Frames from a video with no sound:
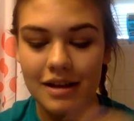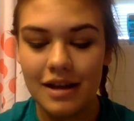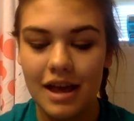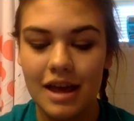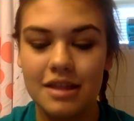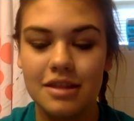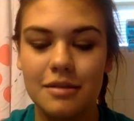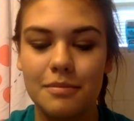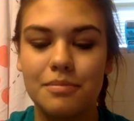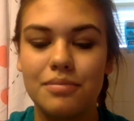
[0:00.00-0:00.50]

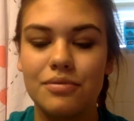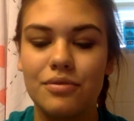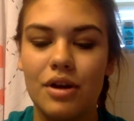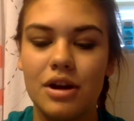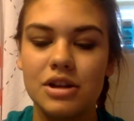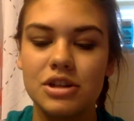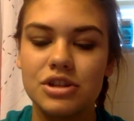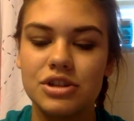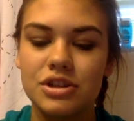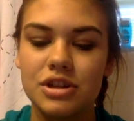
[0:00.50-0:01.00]
And the
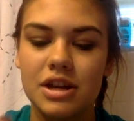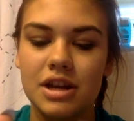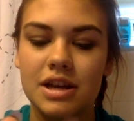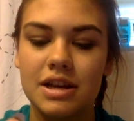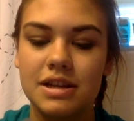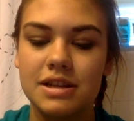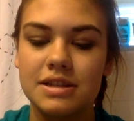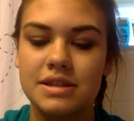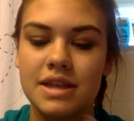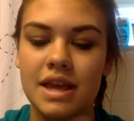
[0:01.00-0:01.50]
brush
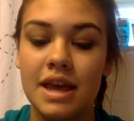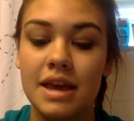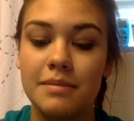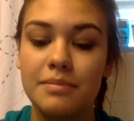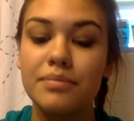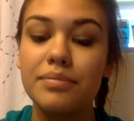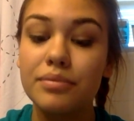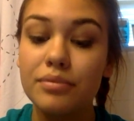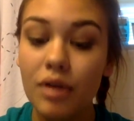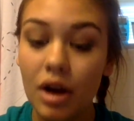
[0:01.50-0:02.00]
is a
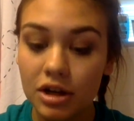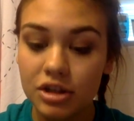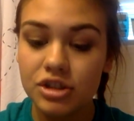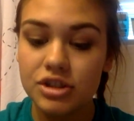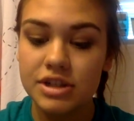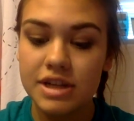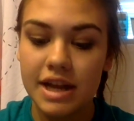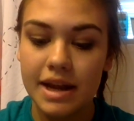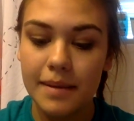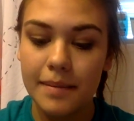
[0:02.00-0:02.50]
brush
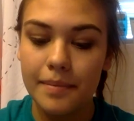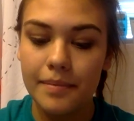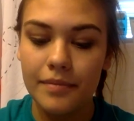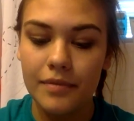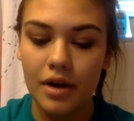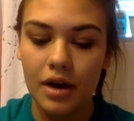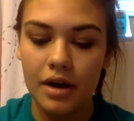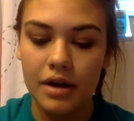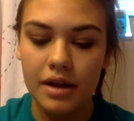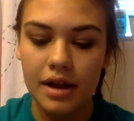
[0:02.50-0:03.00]
tip,
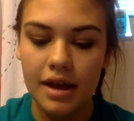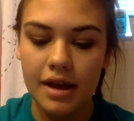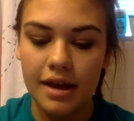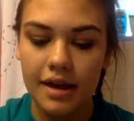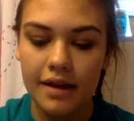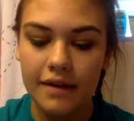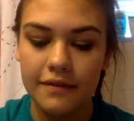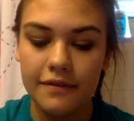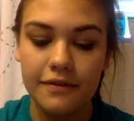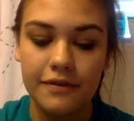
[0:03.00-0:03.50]
not
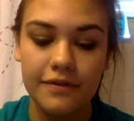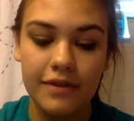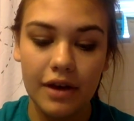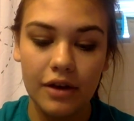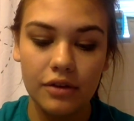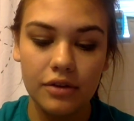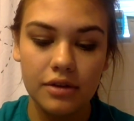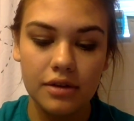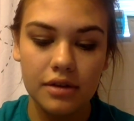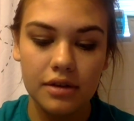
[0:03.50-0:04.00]
a
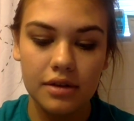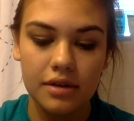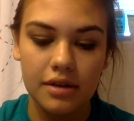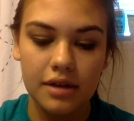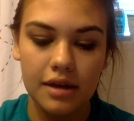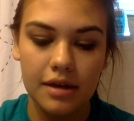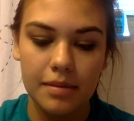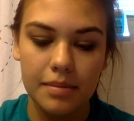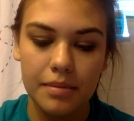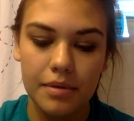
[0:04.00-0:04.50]
felt
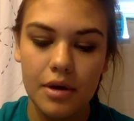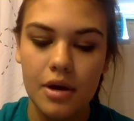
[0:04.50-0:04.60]
tip